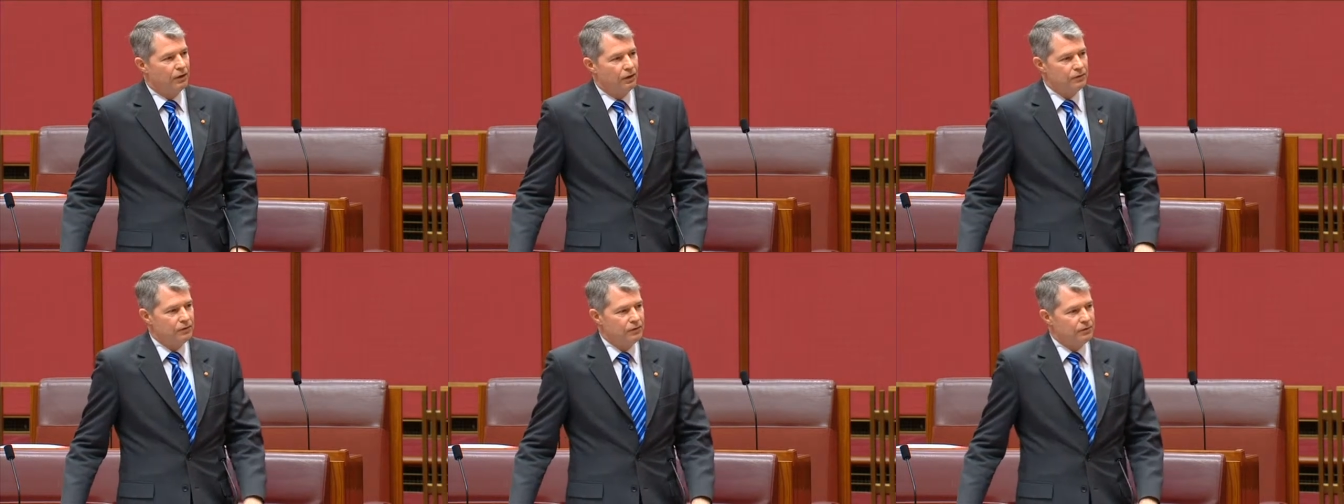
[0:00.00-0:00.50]

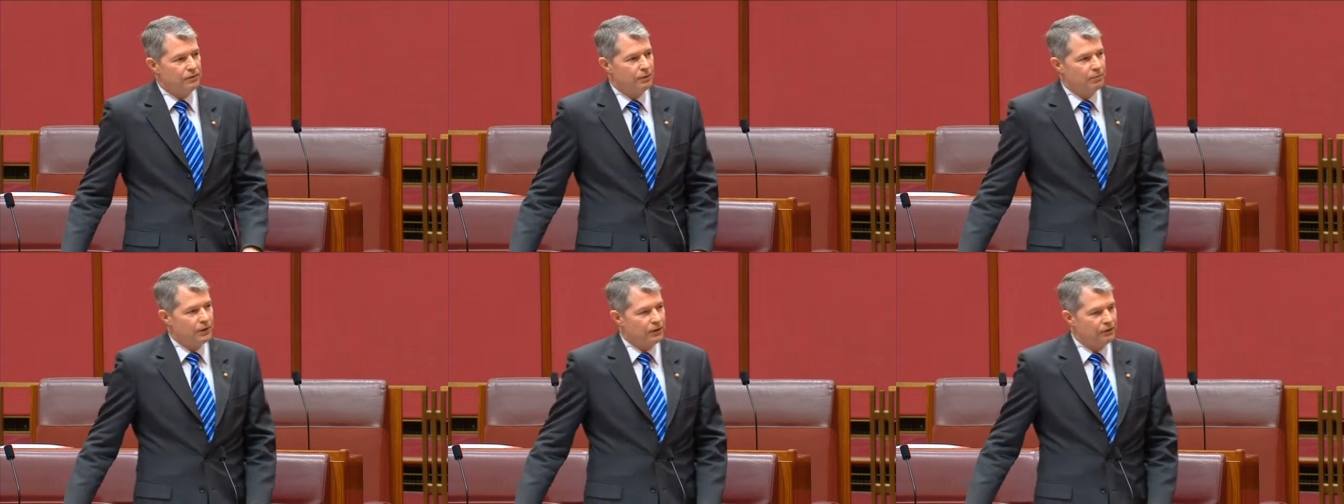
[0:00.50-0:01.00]
Aussie is
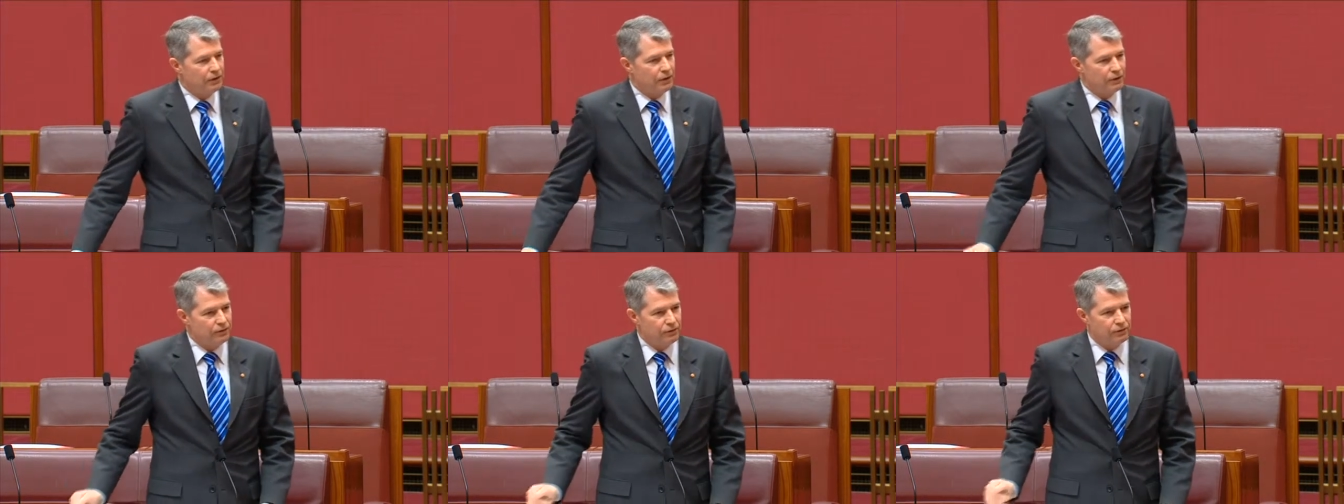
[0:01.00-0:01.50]
something, it's
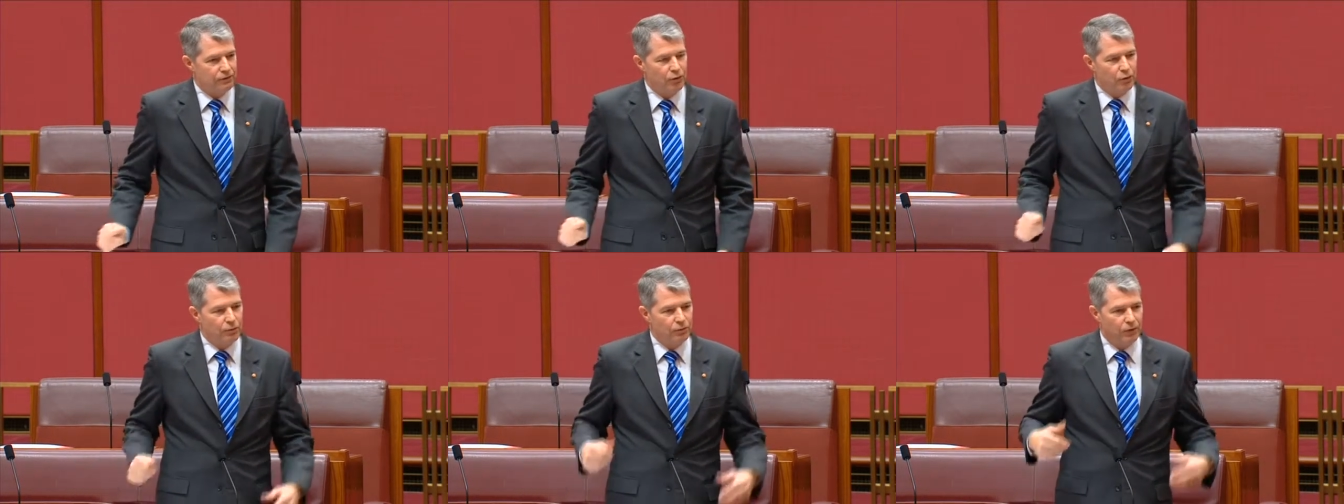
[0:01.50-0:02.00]
a, it's a
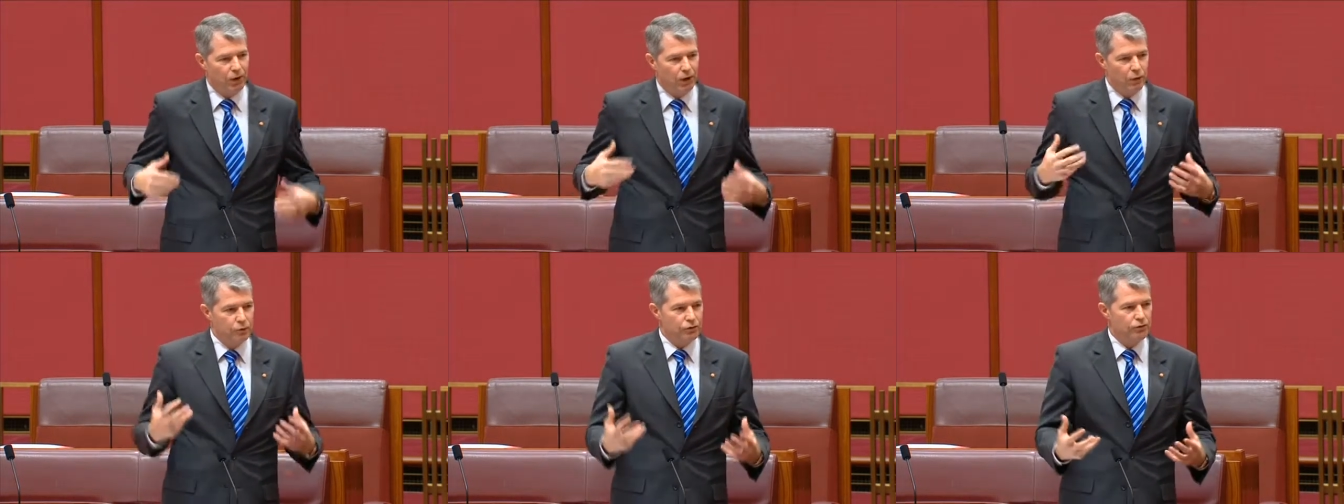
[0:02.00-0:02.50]
term of
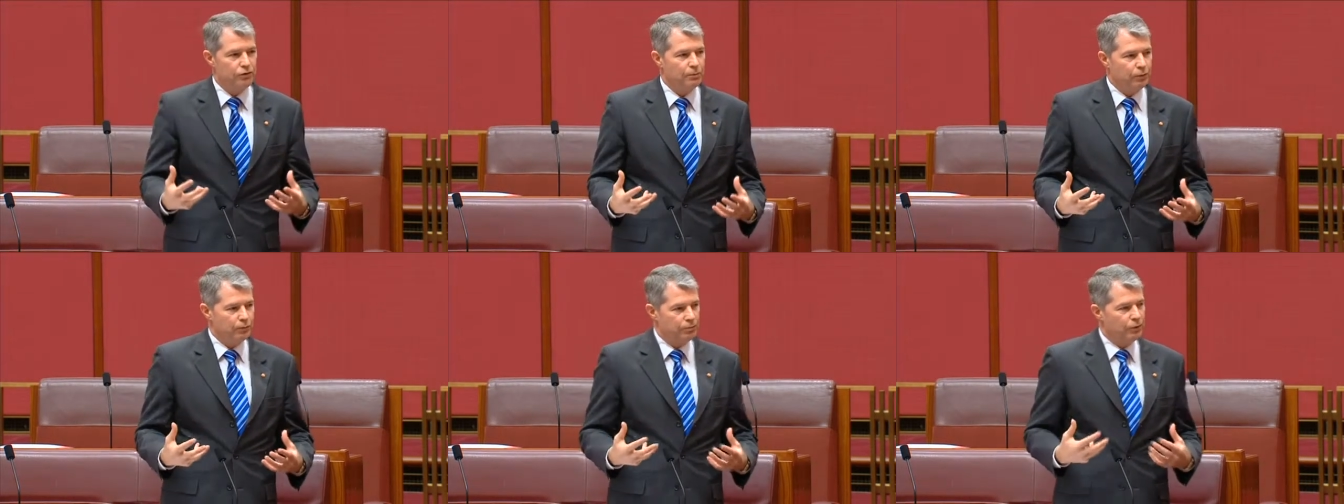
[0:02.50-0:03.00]

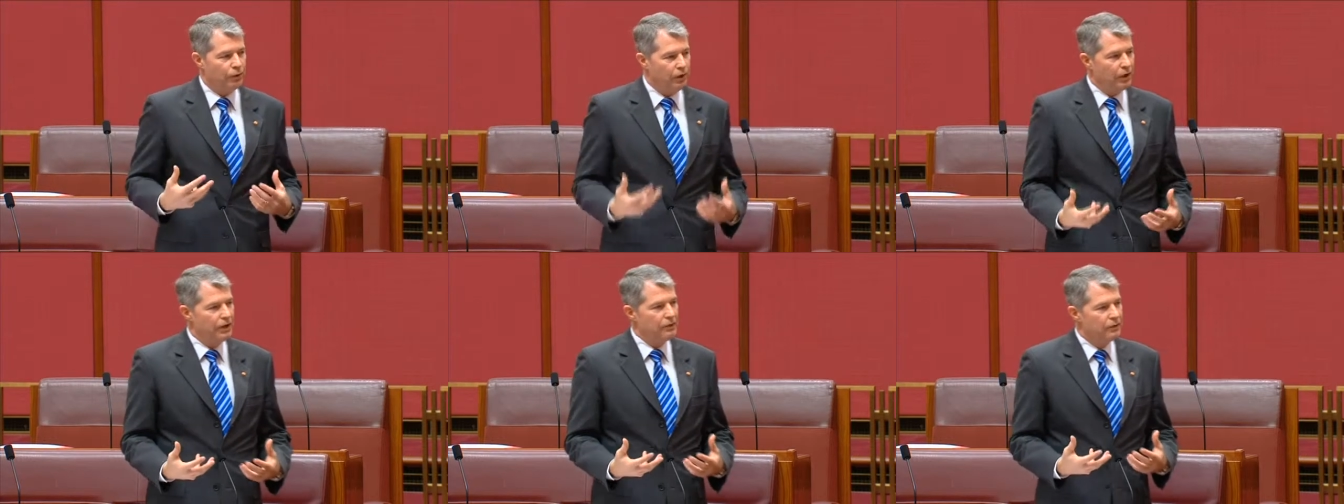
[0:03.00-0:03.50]
ownership, of
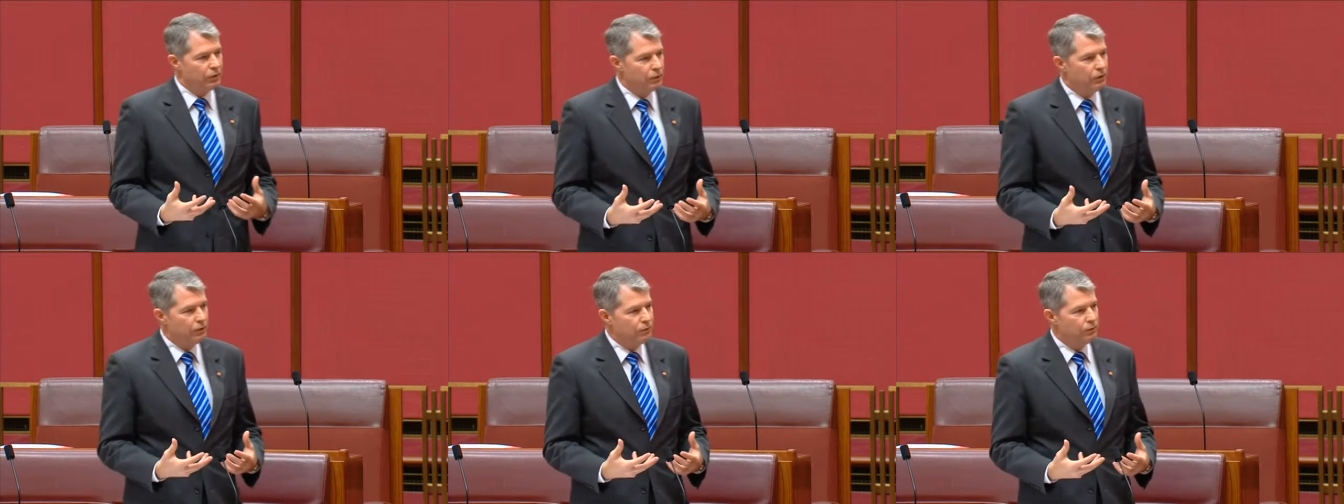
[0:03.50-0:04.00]
pride that
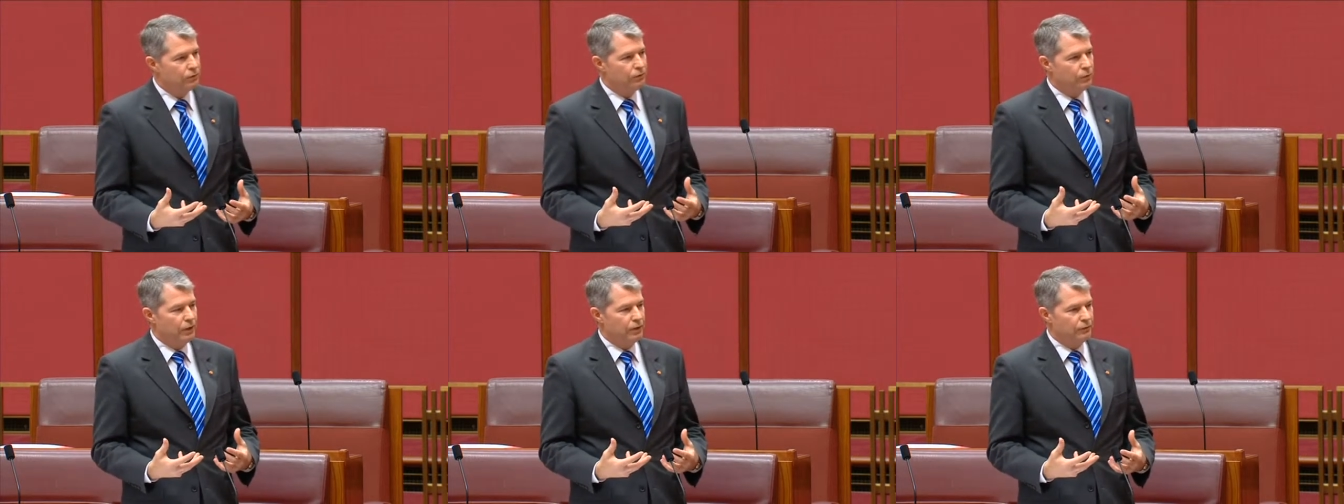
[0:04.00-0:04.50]
we use
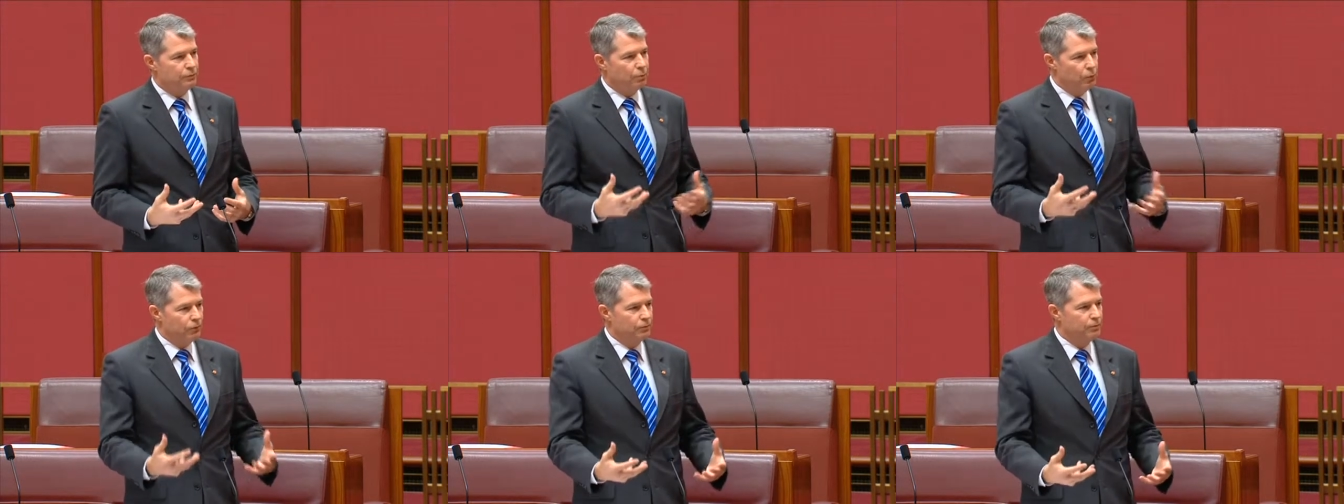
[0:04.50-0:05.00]
for our
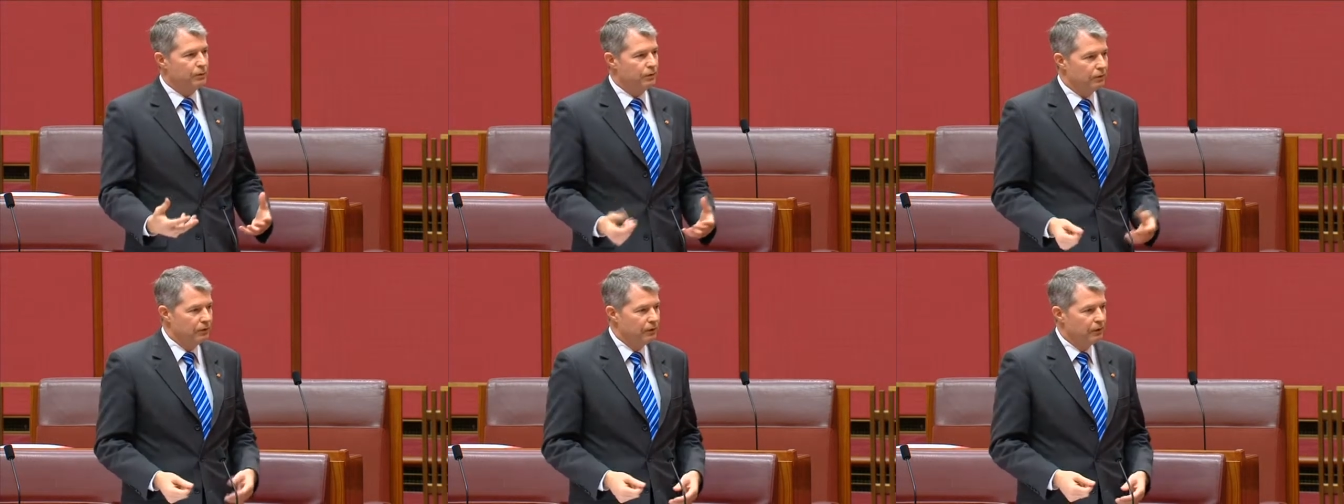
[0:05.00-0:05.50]

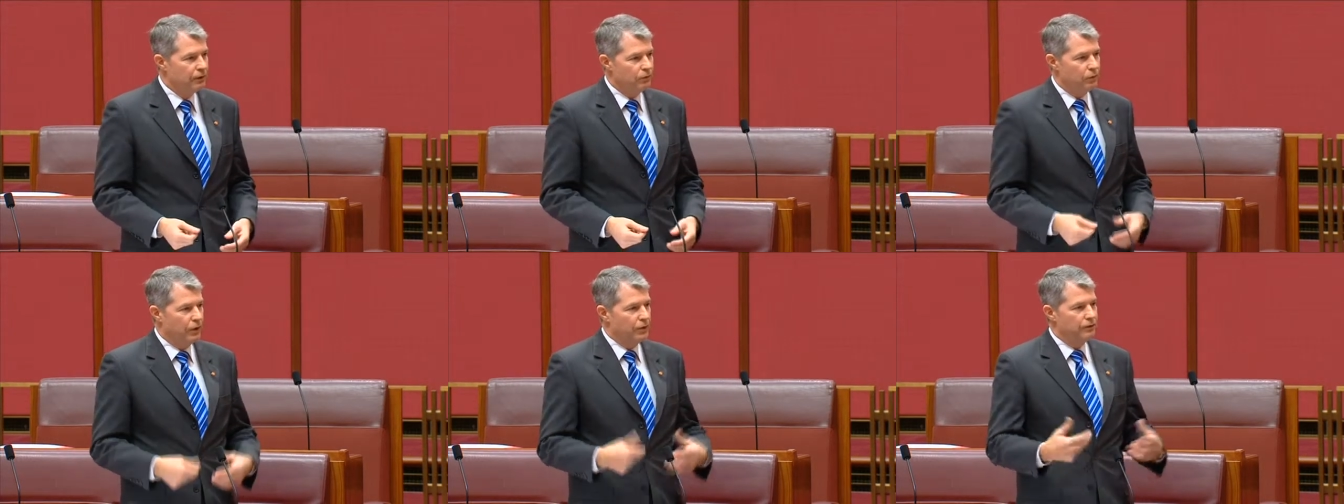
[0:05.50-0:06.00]
sportsmen,
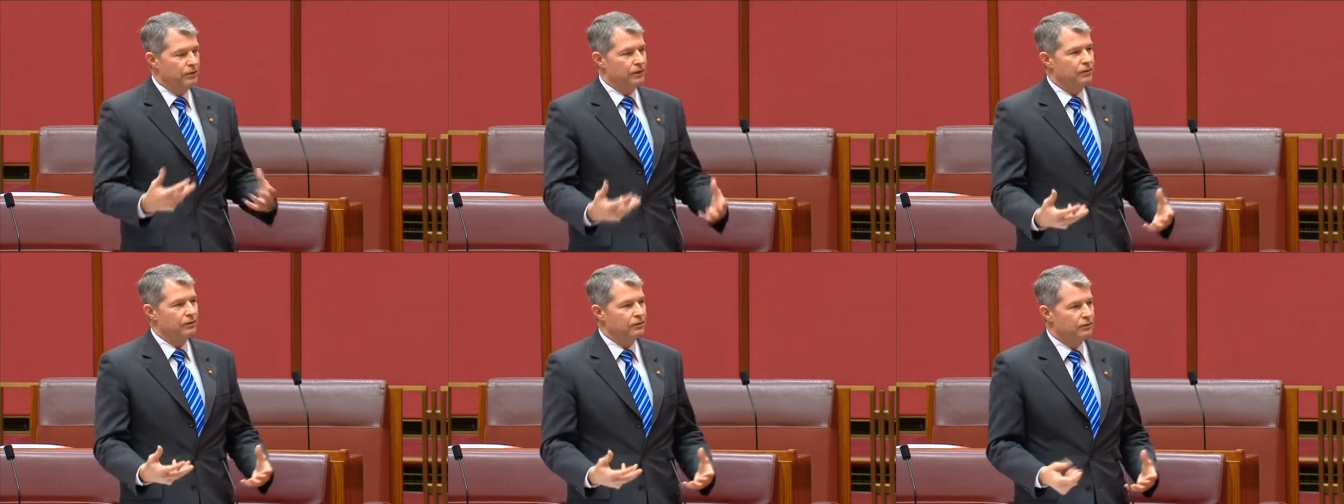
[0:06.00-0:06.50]
for our
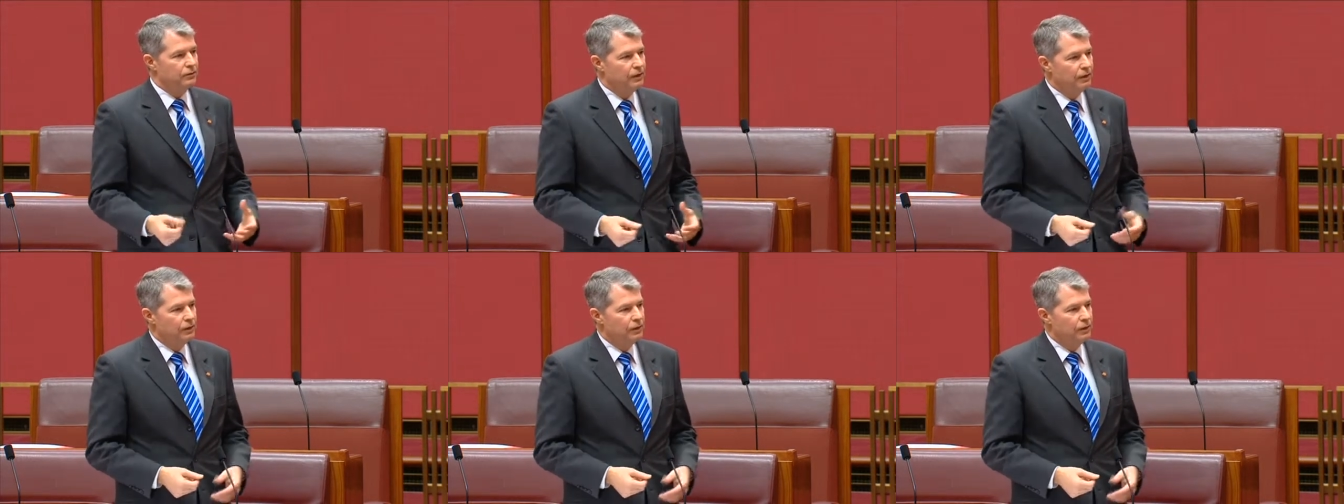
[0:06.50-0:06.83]
diggers,